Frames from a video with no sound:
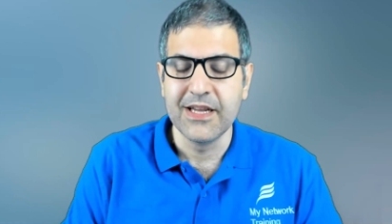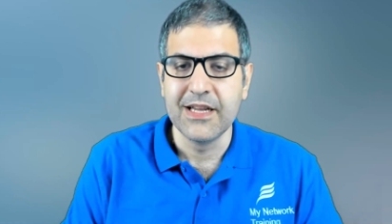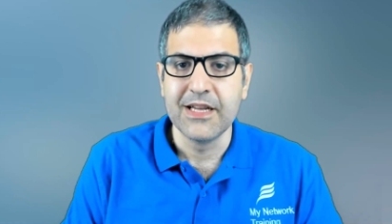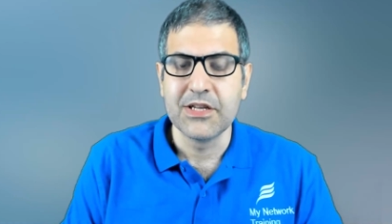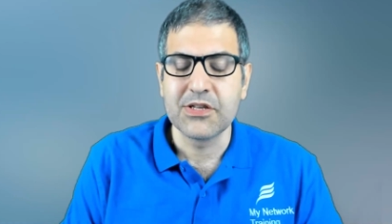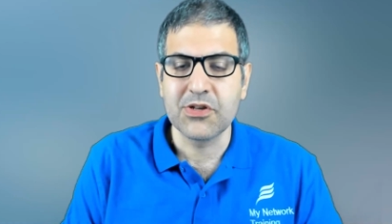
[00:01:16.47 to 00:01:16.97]

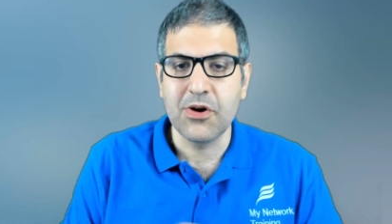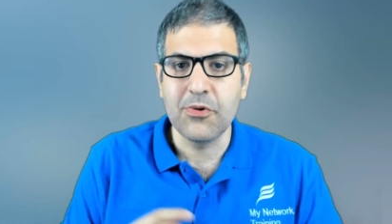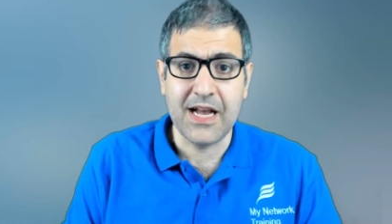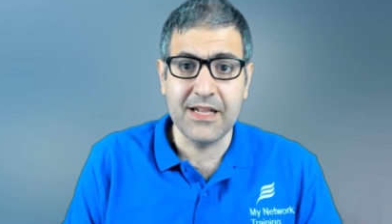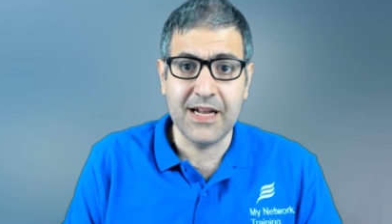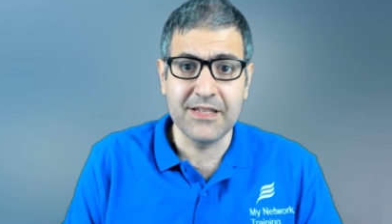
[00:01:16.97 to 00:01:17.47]

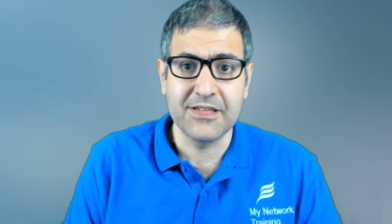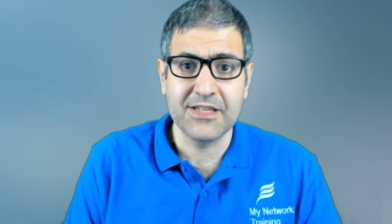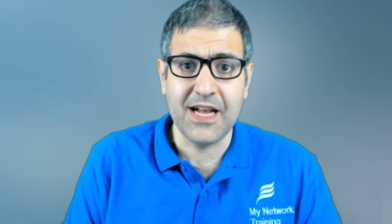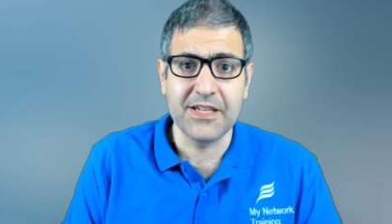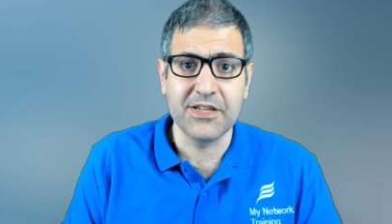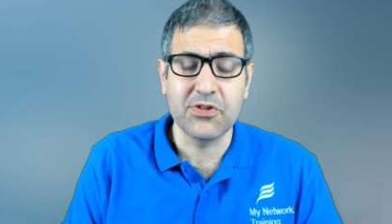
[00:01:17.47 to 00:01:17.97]
So I
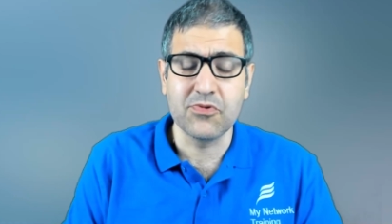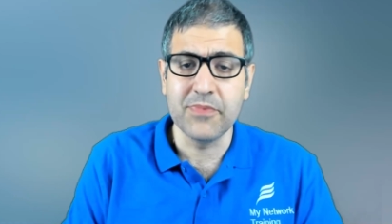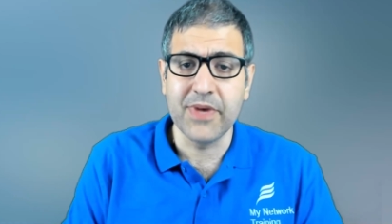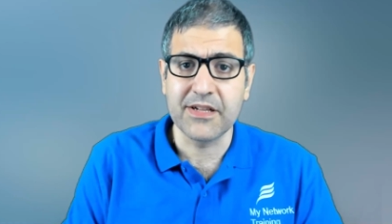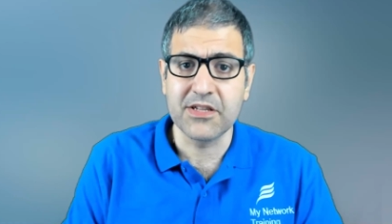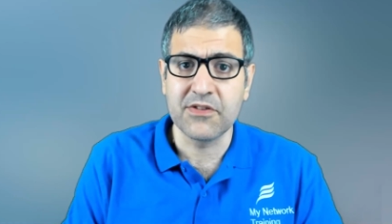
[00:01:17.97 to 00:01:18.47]
decided to
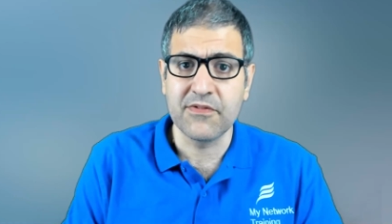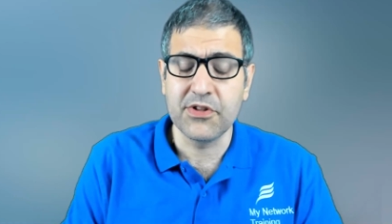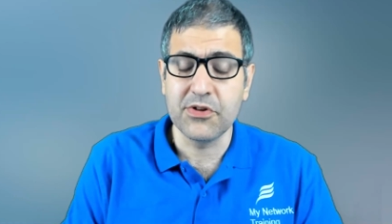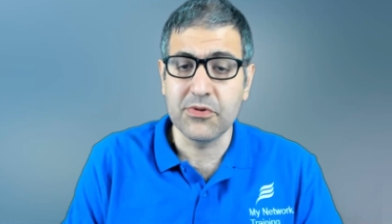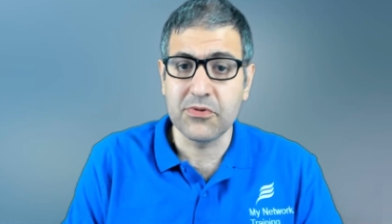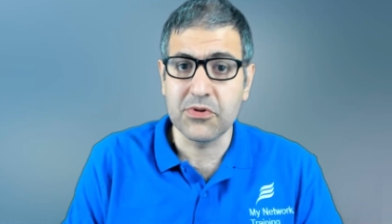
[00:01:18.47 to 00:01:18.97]
make this
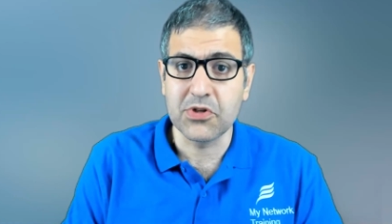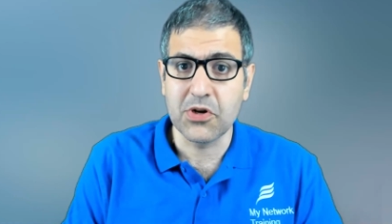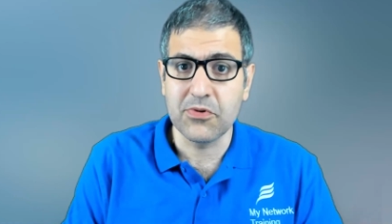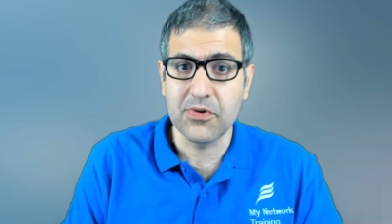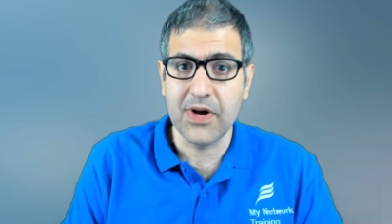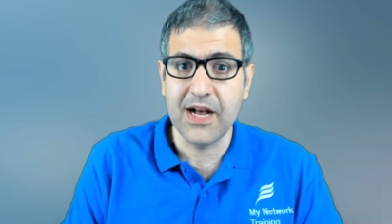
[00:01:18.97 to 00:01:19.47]
video to show
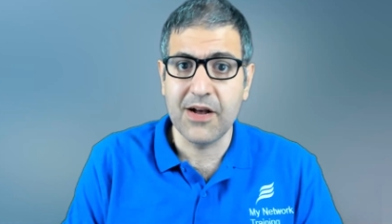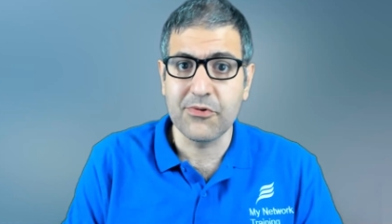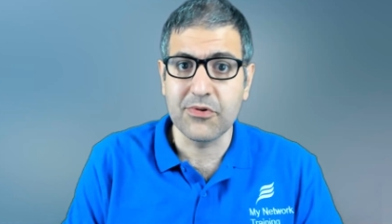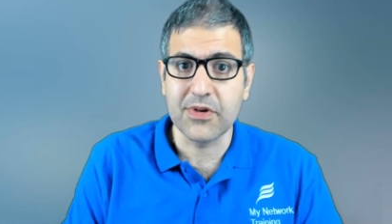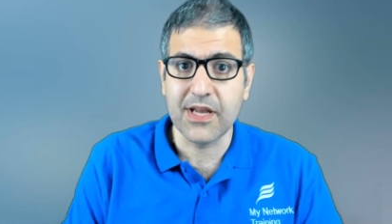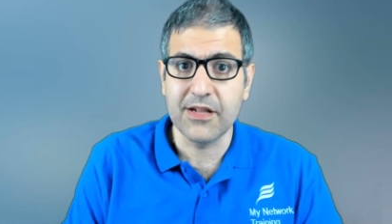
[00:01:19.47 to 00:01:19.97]
you how
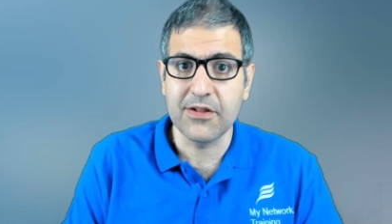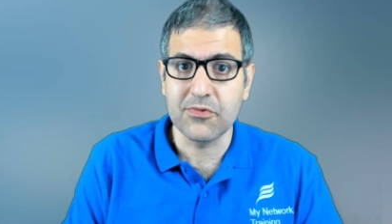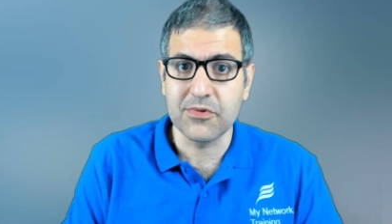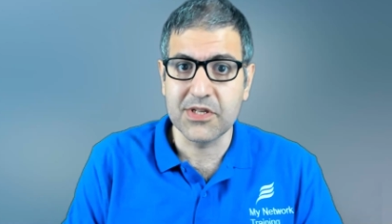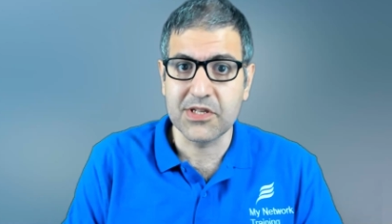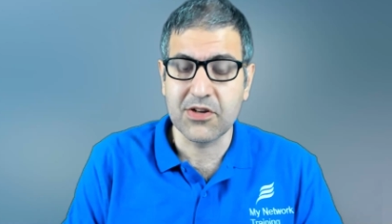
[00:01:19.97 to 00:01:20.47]
you can do
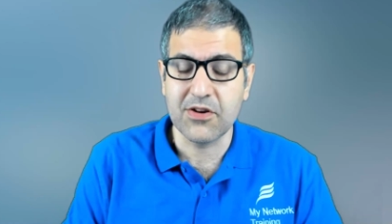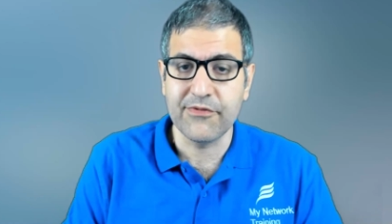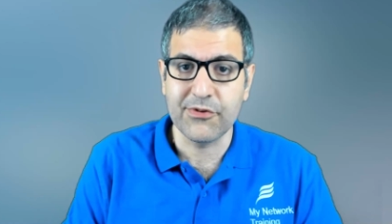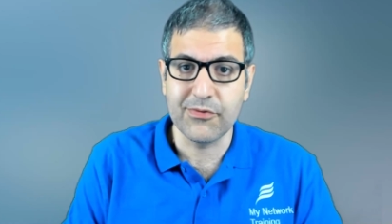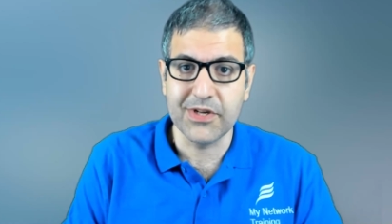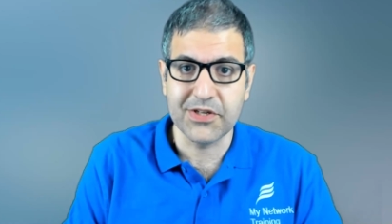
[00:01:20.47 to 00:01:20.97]
this
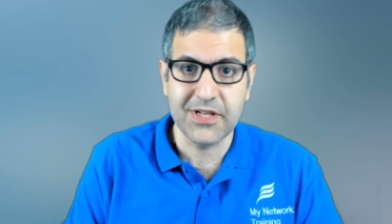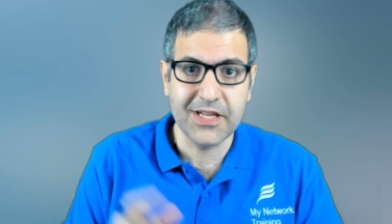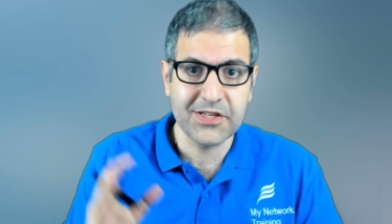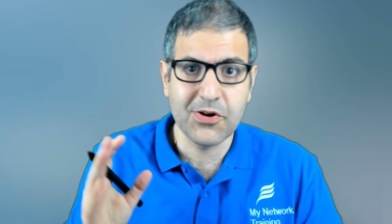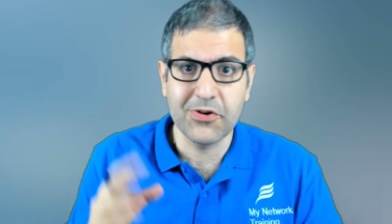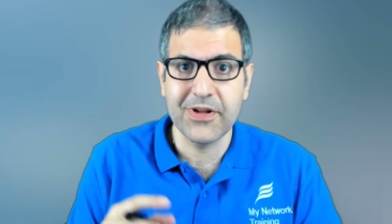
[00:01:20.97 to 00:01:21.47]
configuration.
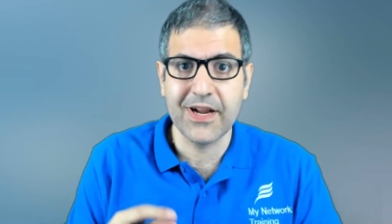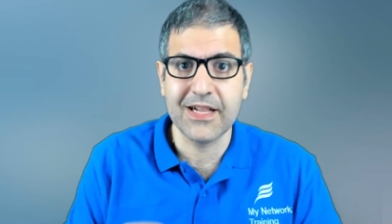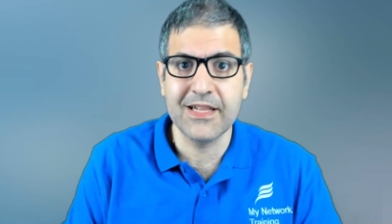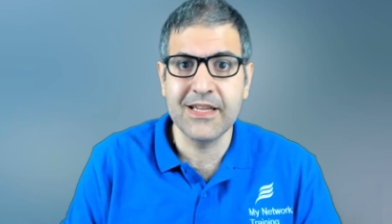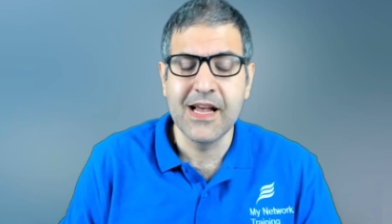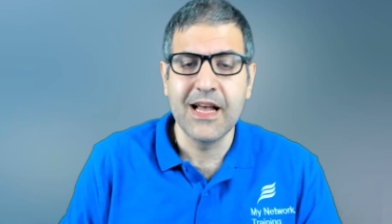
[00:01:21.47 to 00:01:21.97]
Let's go
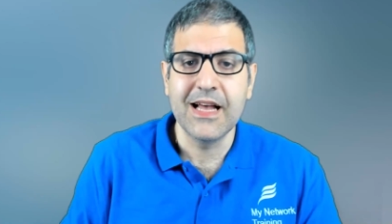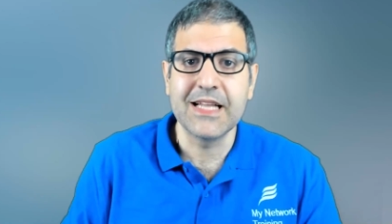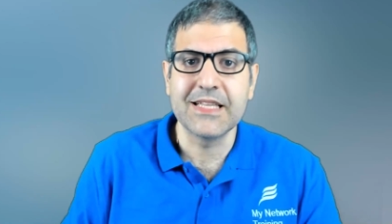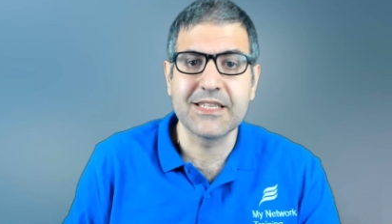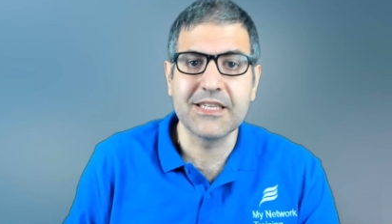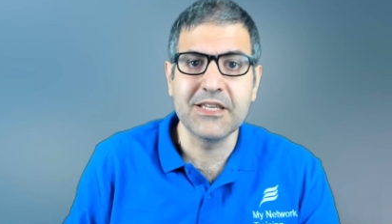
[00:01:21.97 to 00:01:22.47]
directly and
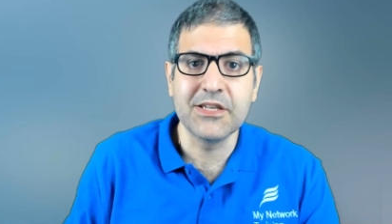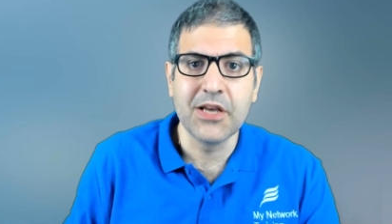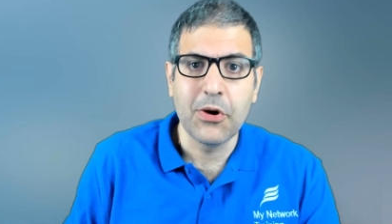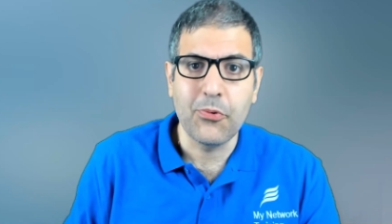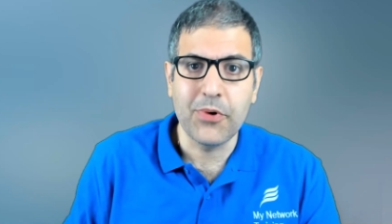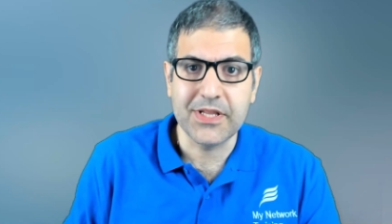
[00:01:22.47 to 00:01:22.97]
see
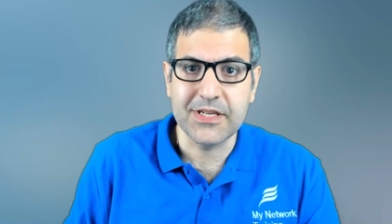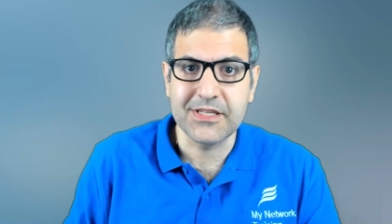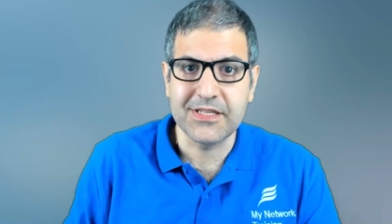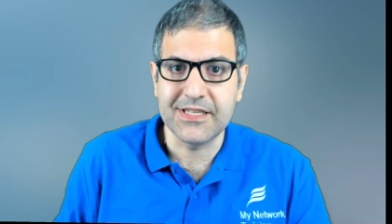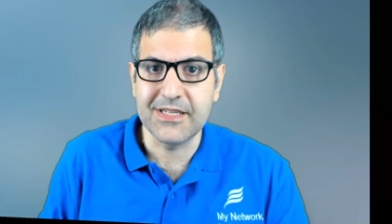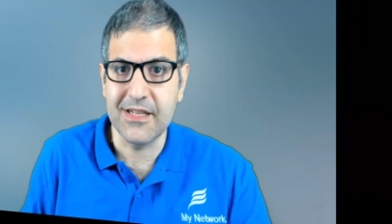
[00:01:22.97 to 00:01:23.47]
what is
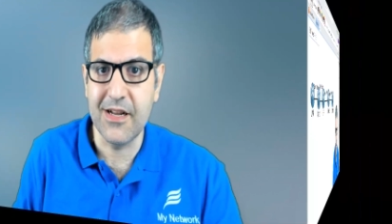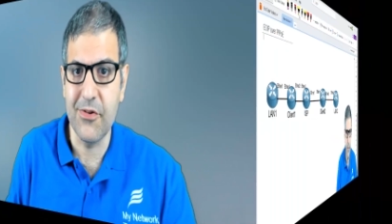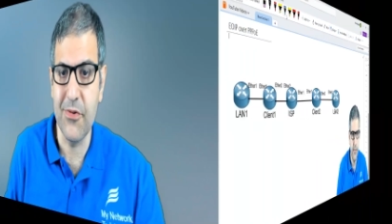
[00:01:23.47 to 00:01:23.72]
the scenario.